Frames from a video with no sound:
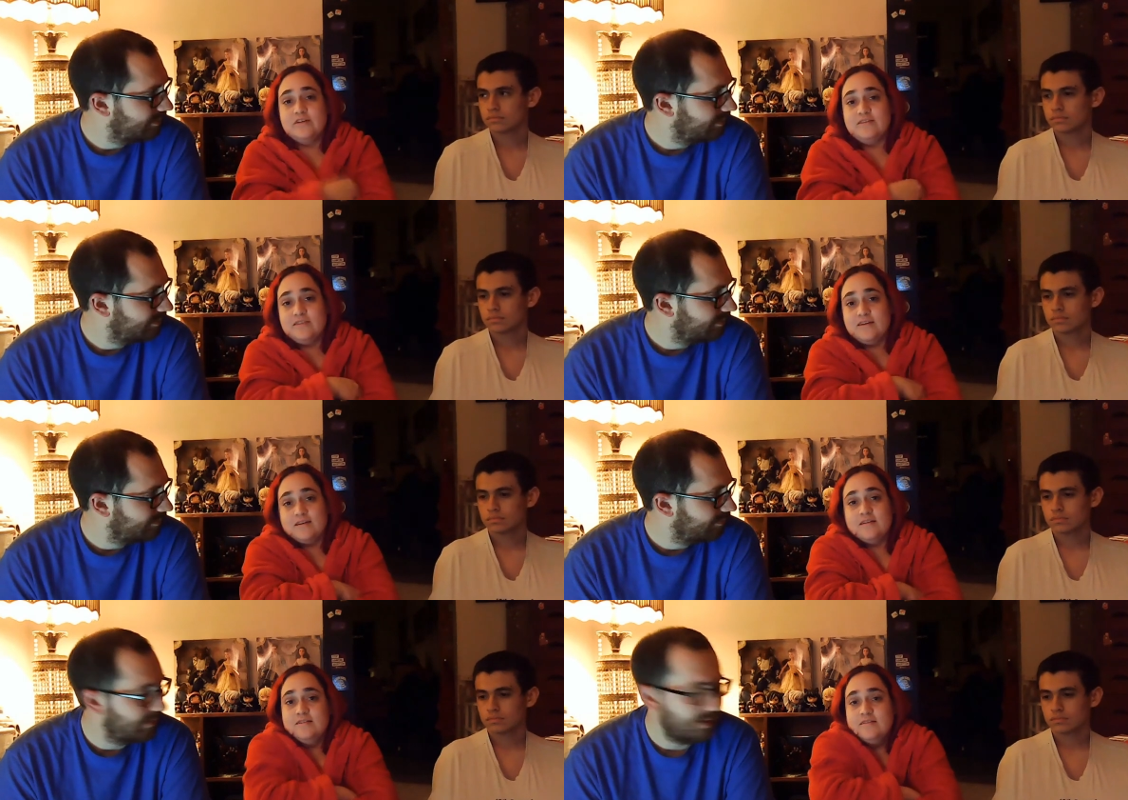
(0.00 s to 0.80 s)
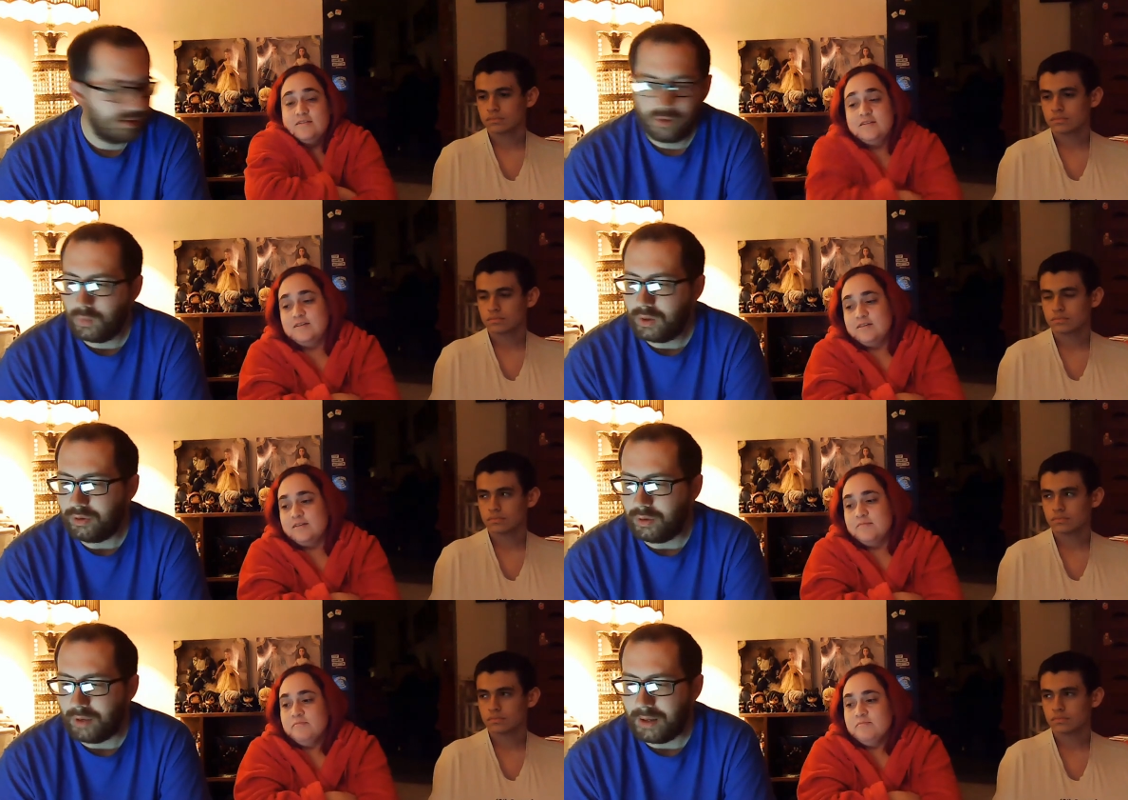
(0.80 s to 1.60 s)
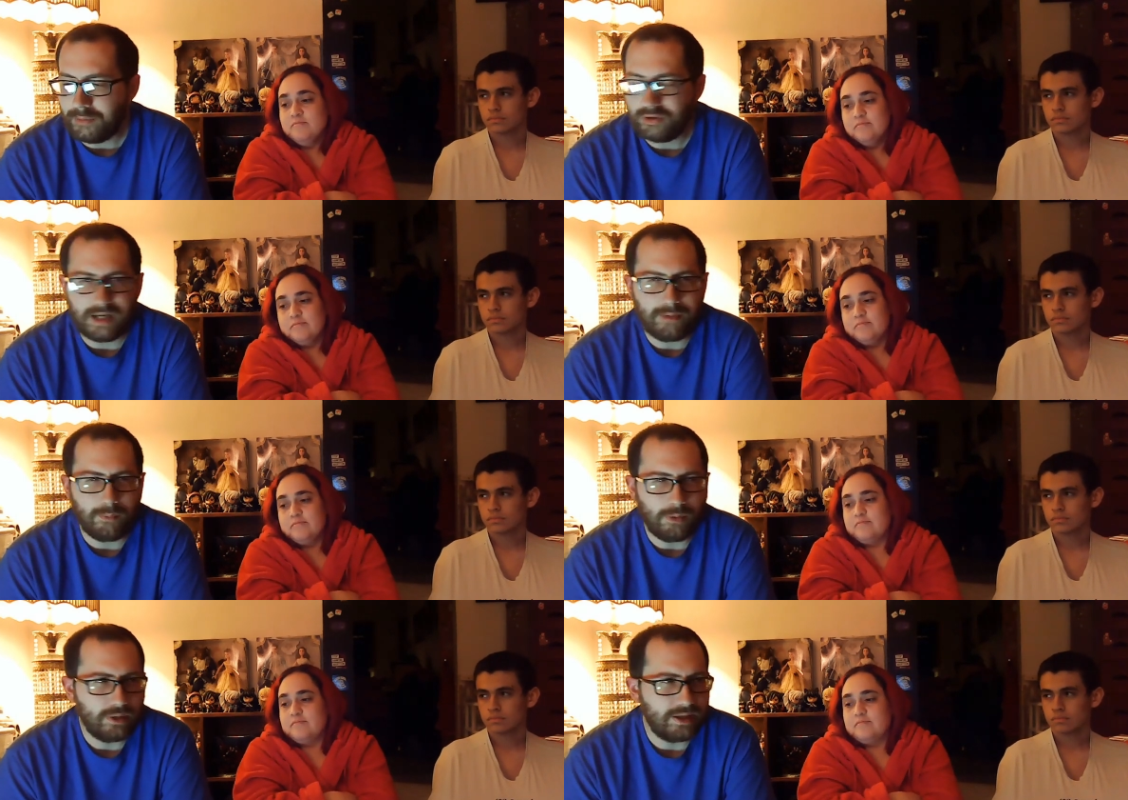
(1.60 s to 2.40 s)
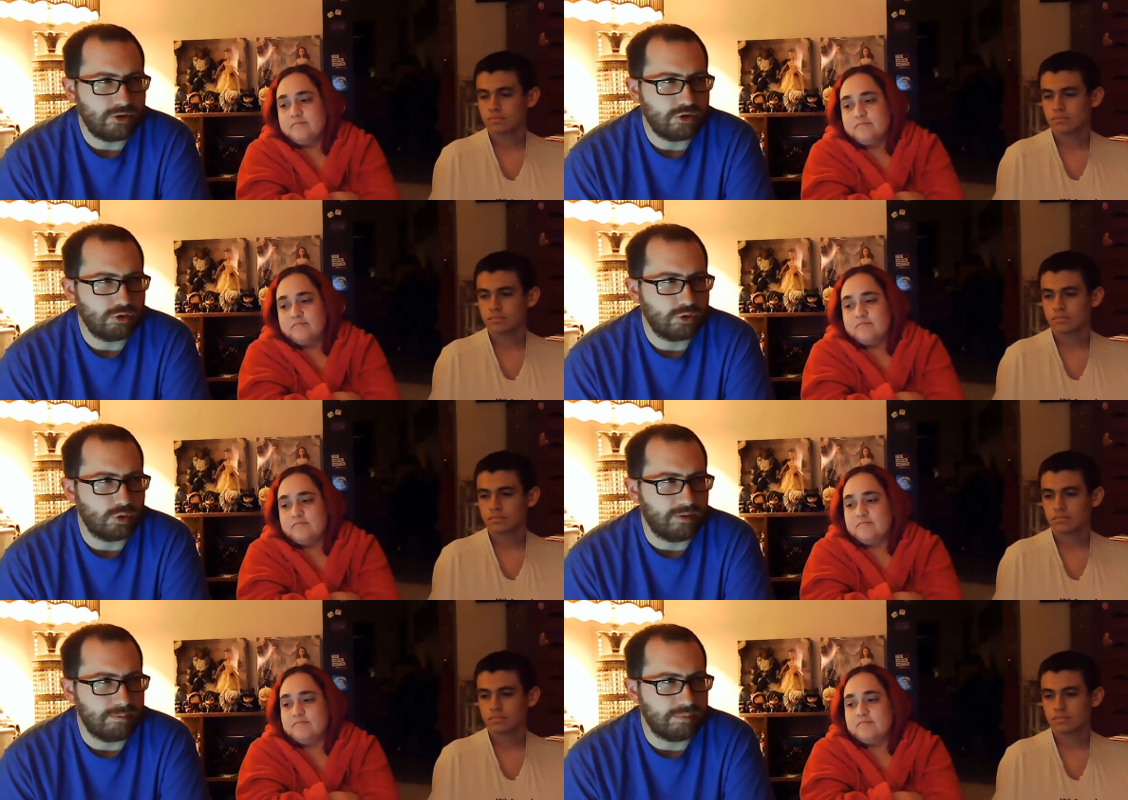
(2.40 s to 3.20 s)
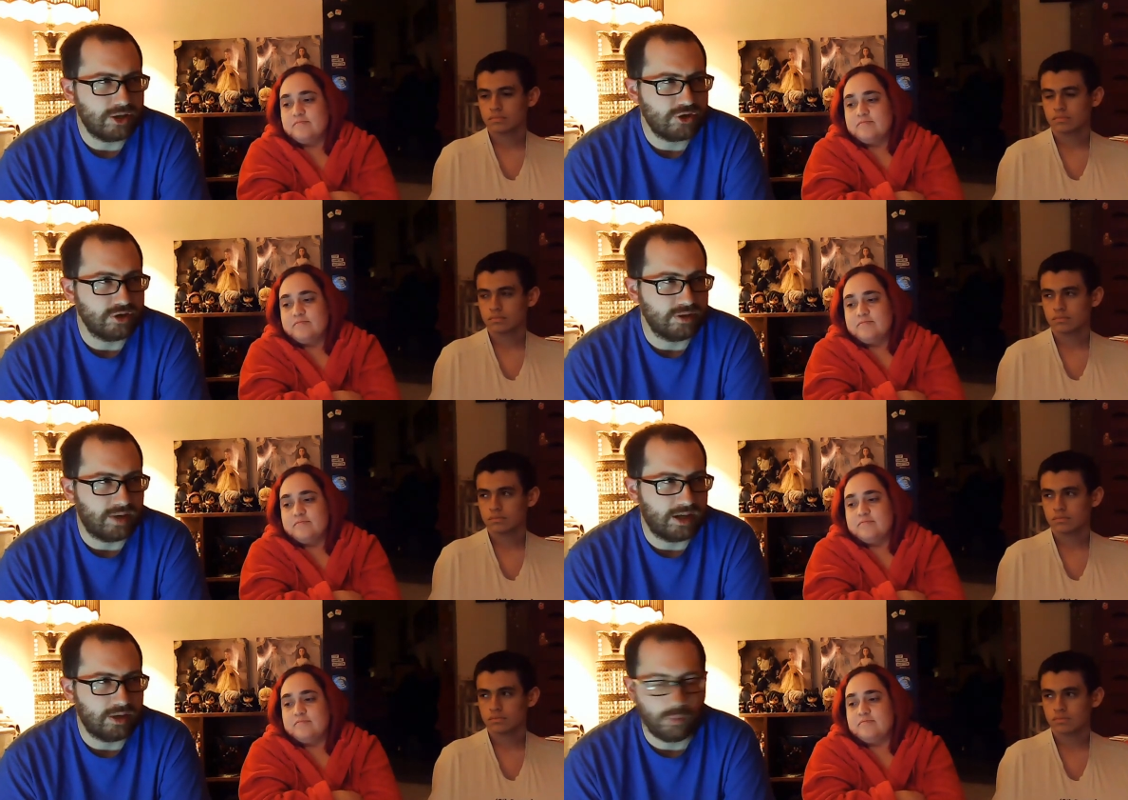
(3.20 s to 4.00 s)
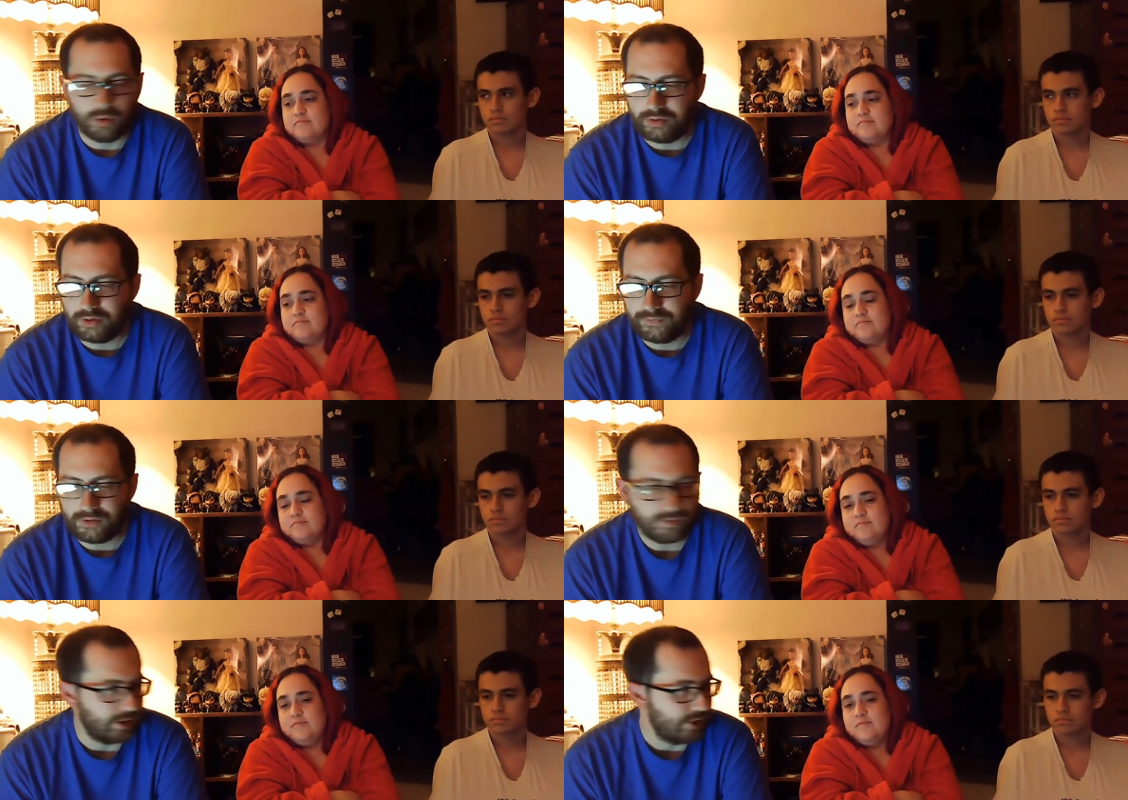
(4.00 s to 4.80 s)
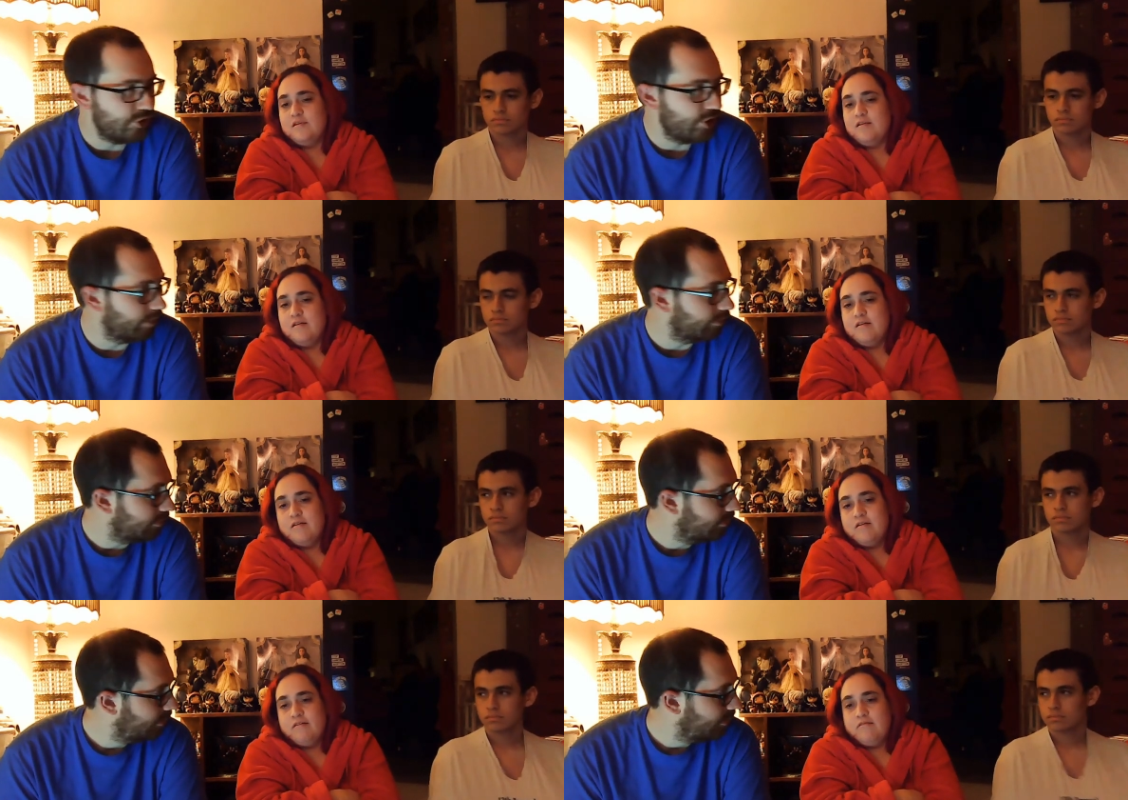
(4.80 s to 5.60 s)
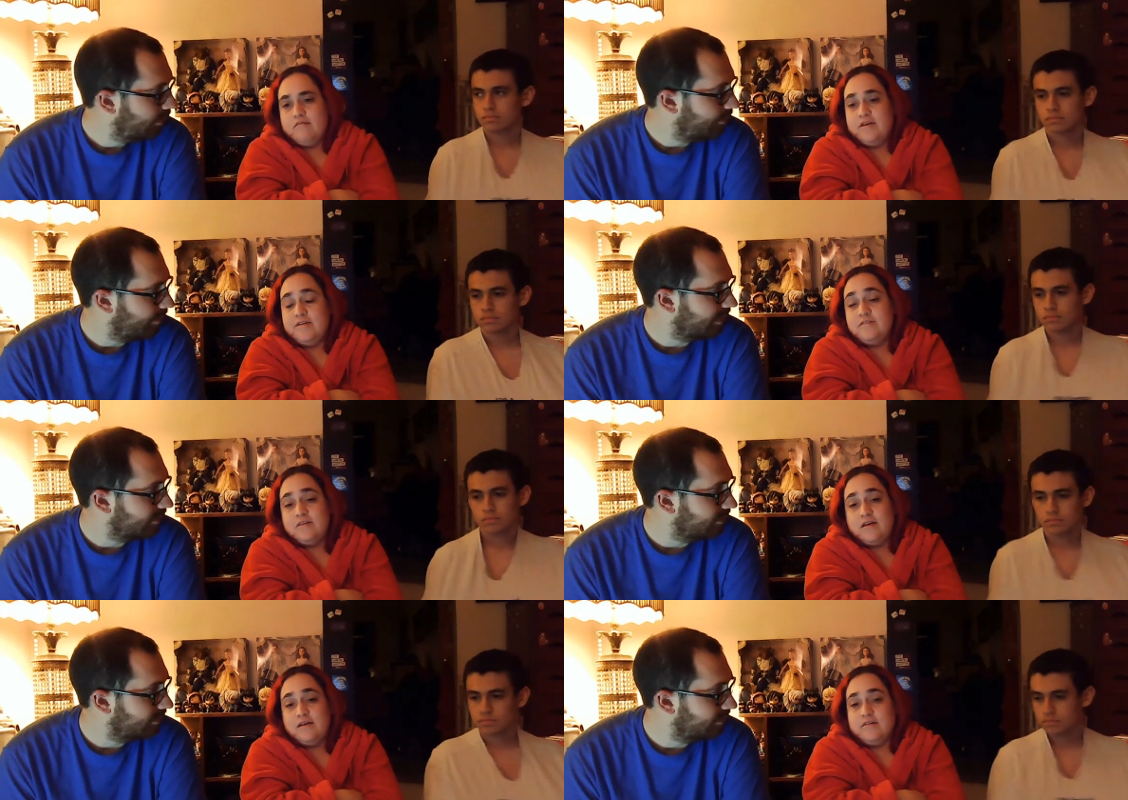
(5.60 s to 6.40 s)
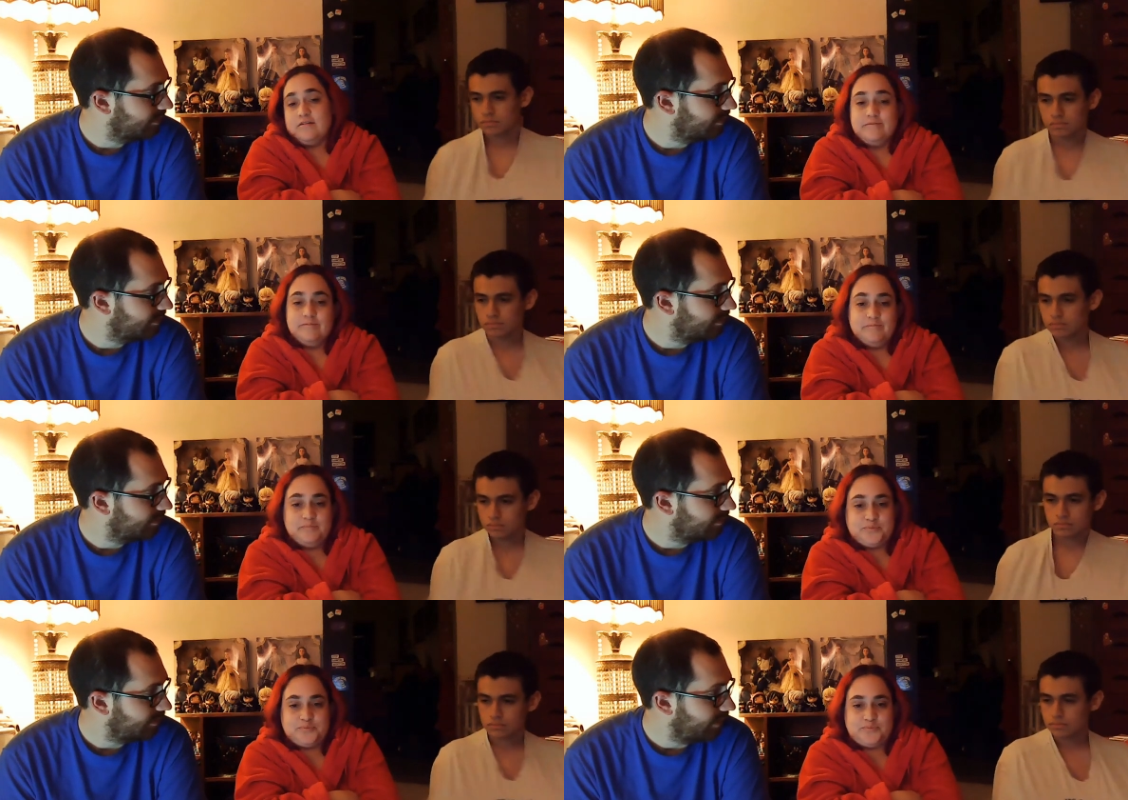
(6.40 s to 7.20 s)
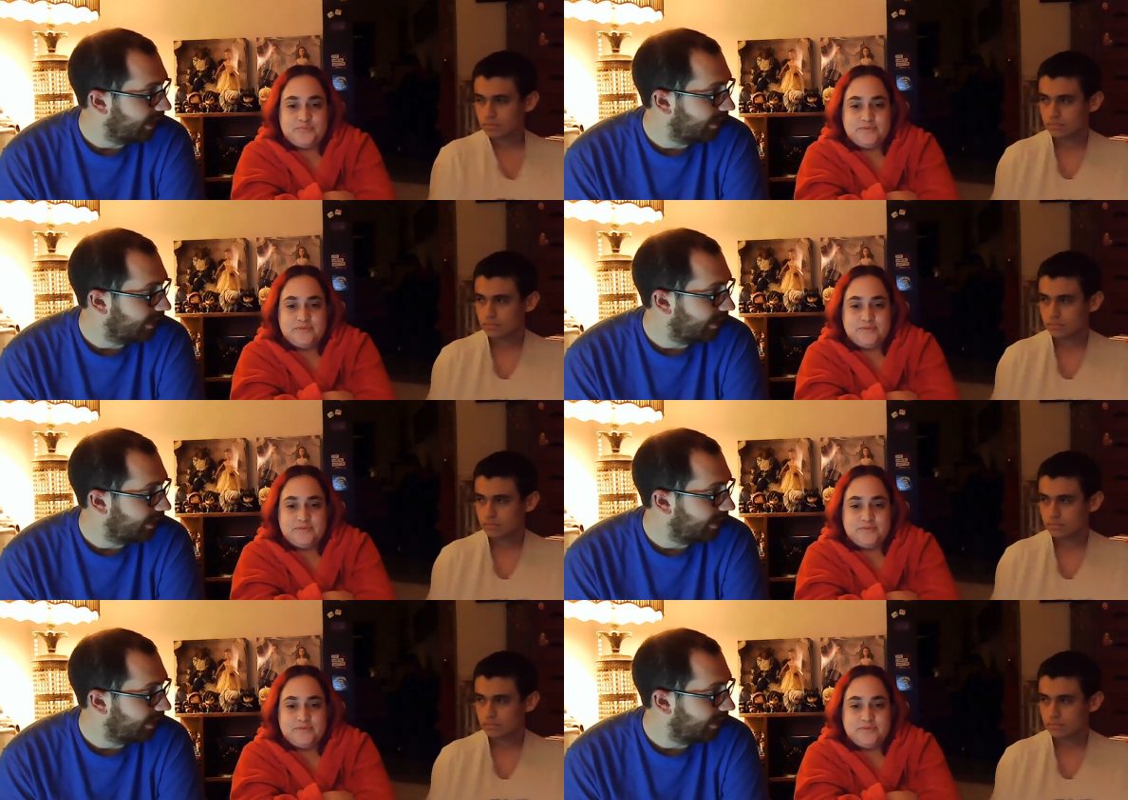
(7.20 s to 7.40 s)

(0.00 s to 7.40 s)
Speaker 1: thing.
Speaker 2: Well, no, I was just kind of... I want to get your sort of impression of Ironwood, just first of all, in general.
Speaker 1: He's tired.
Speaker 2: Yeah.